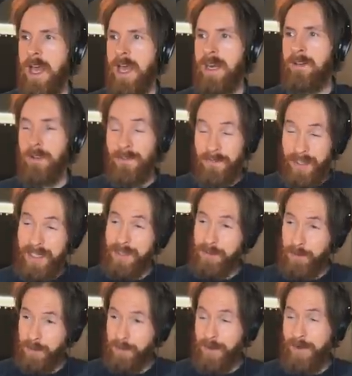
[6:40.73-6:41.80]
And I thought
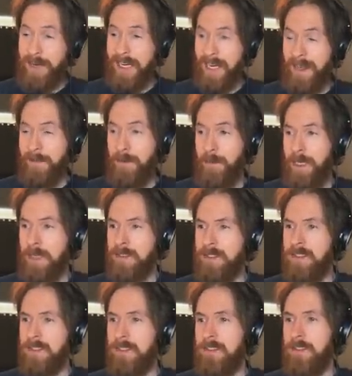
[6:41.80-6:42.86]
this was very clever
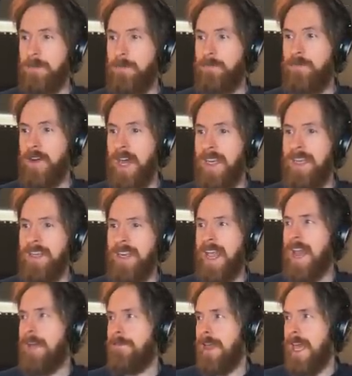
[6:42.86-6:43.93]
because I didn't
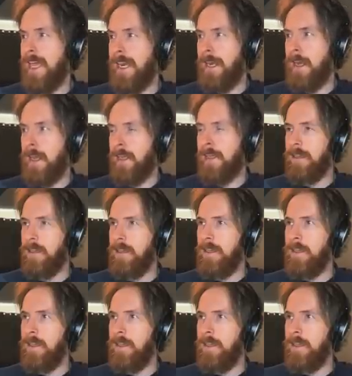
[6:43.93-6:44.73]
have any like